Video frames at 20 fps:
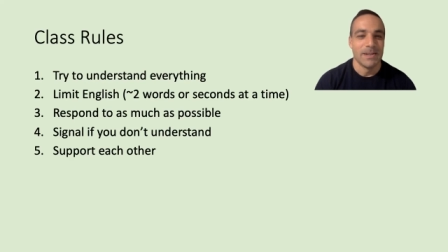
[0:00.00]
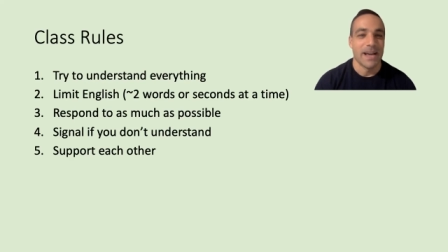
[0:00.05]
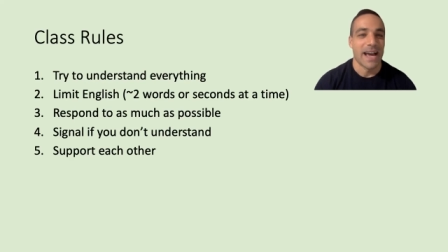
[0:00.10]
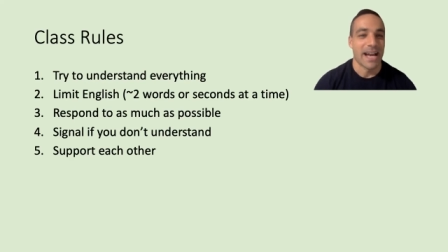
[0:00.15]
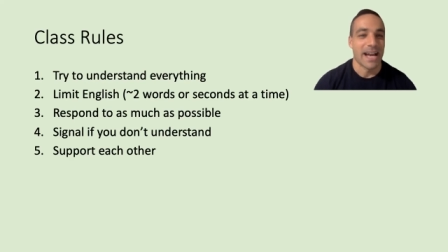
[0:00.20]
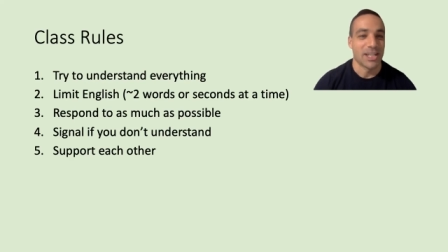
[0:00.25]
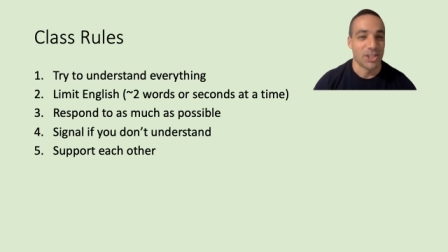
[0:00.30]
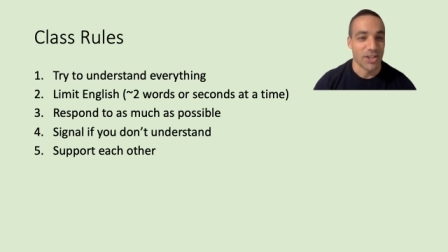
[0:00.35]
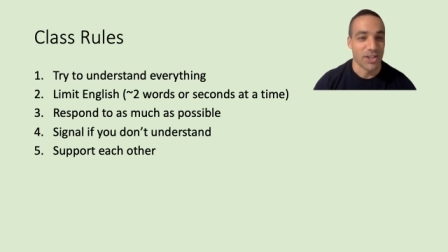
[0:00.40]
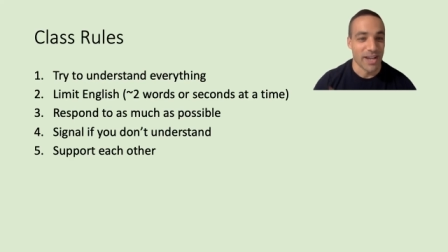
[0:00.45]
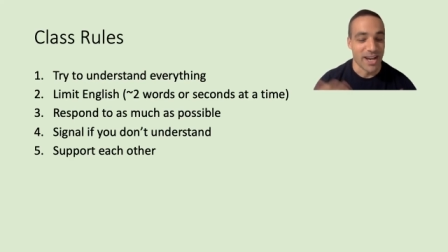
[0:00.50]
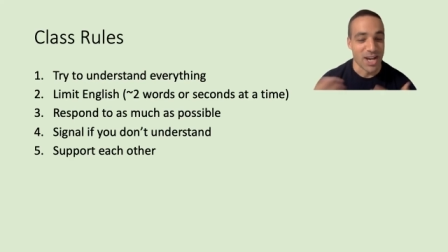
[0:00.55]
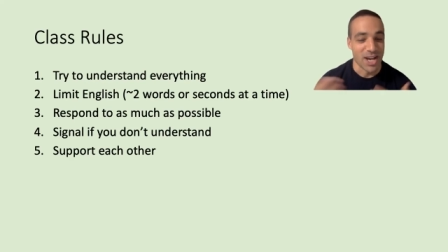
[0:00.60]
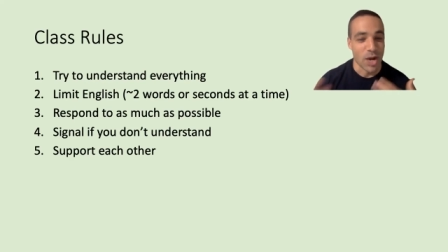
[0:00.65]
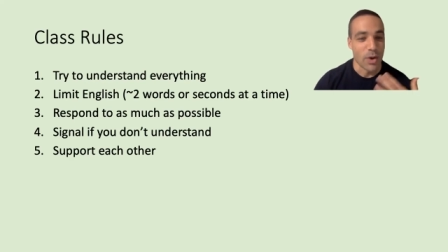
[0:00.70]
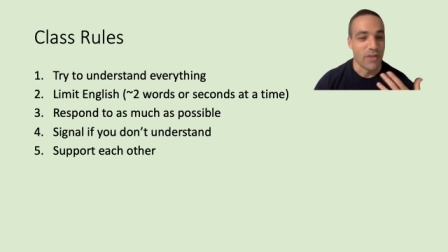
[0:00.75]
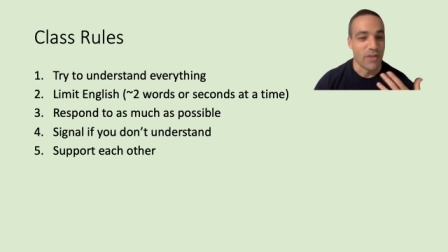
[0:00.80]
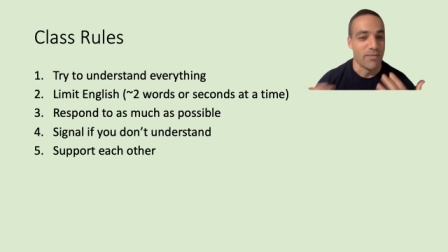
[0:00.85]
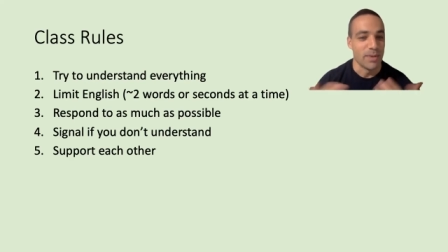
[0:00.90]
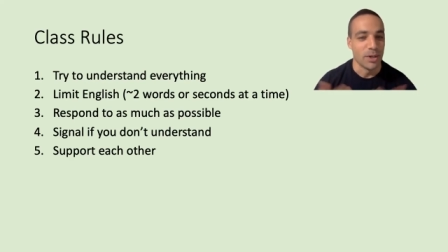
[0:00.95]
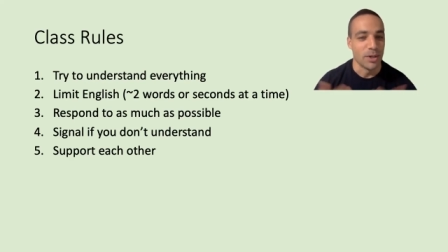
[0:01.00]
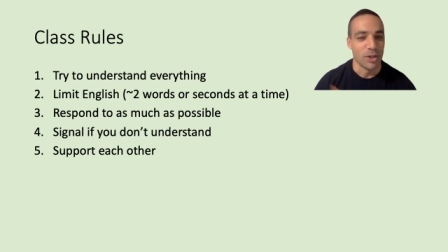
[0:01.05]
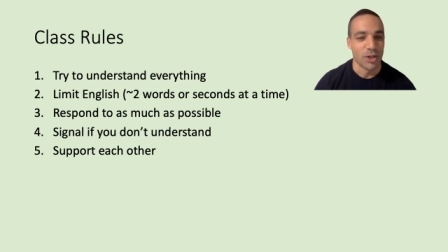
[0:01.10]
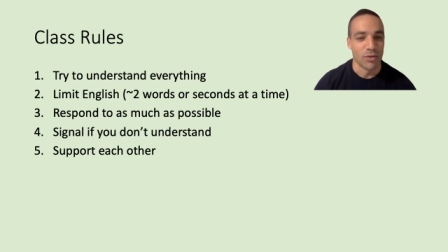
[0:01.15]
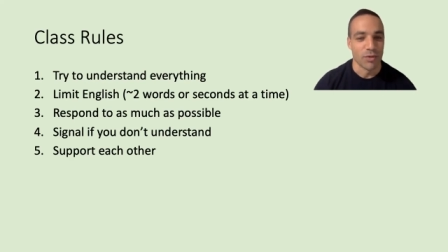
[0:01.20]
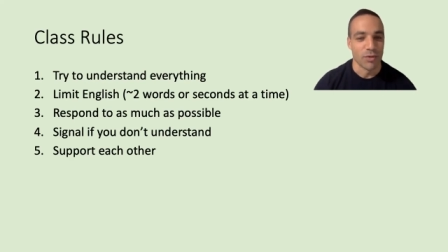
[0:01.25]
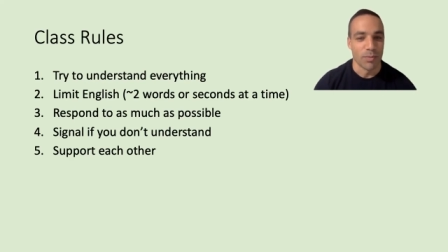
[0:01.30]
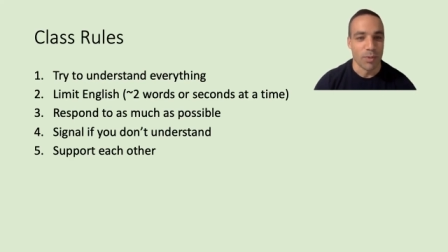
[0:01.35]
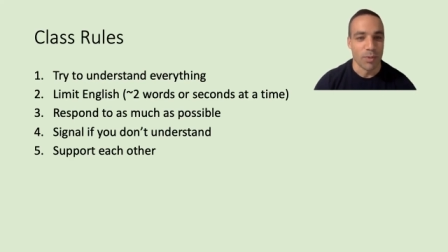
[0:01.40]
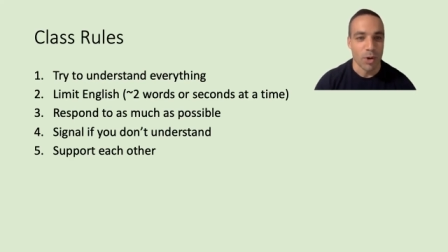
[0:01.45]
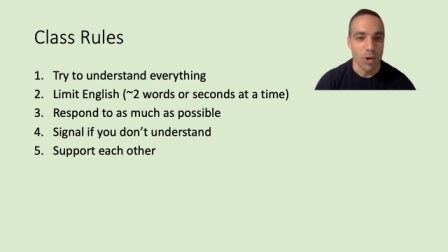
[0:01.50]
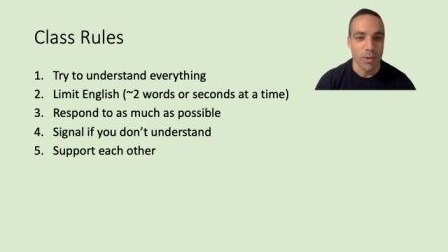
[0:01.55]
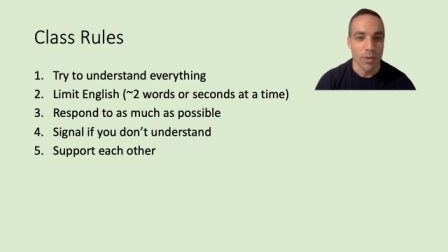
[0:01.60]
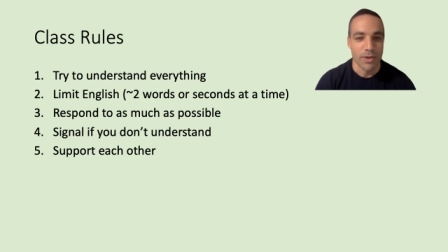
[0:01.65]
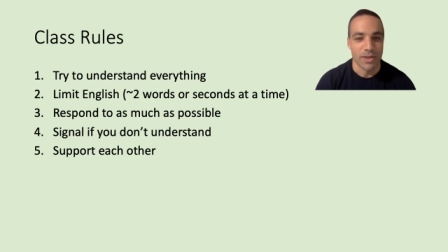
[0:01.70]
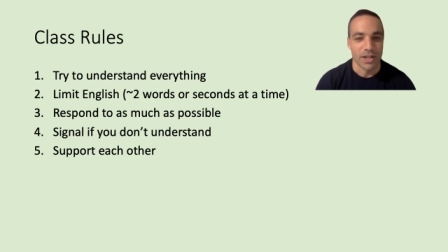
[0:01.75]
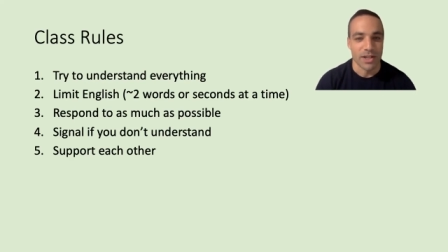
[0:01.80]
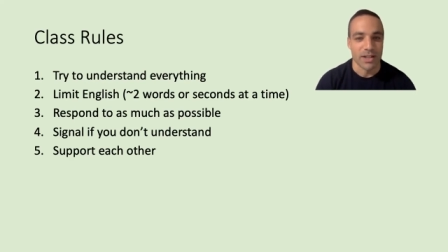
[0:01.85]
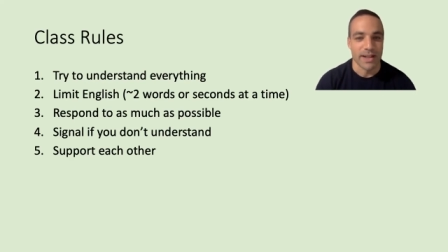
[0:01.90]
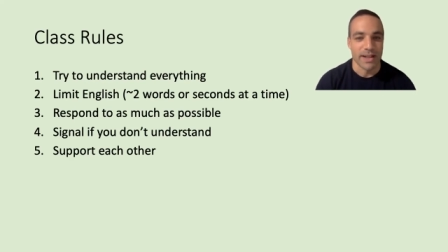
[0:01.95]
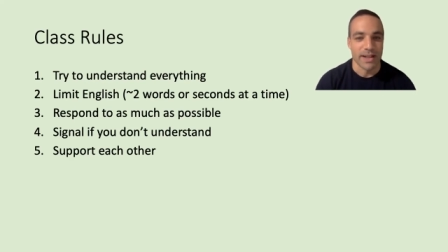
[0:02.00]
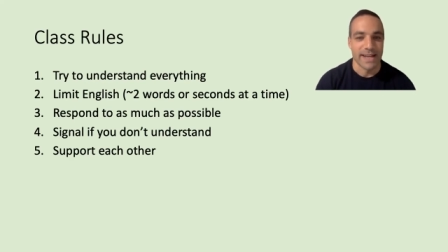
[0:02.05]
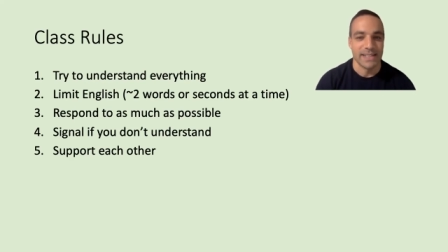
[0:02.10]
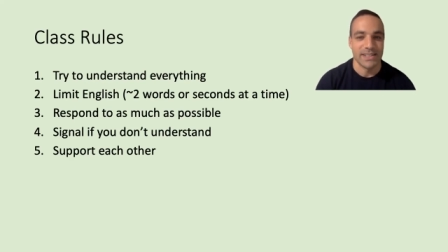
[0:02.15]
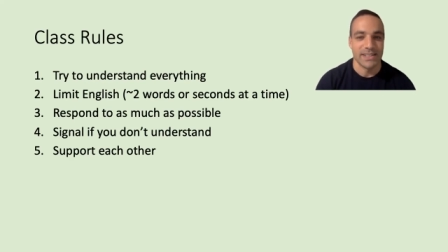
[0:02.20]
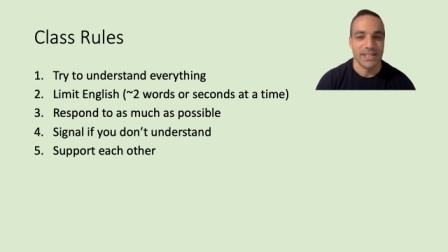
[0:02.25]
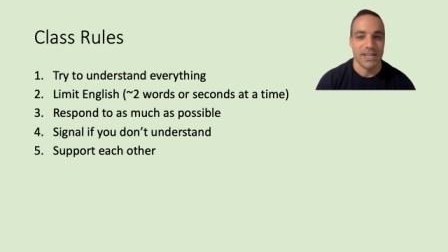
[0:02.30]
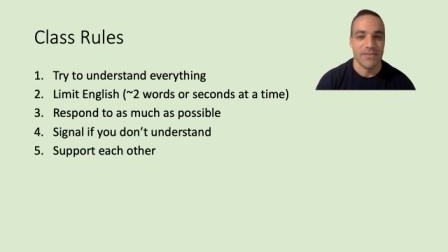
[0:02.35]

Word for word: Actually, I know I've built good rapport with the class